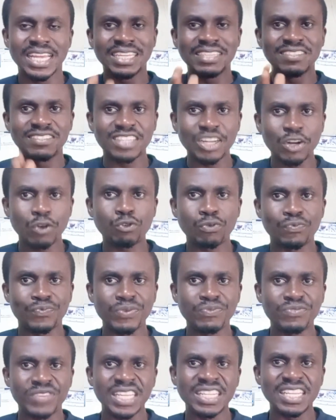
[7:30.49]
0 to
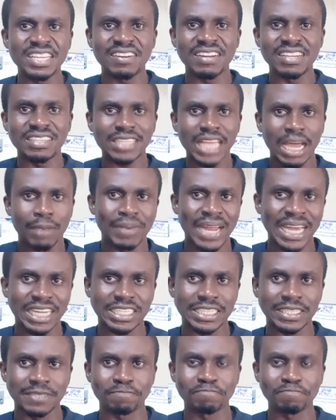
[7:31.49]
15 degrees abduction.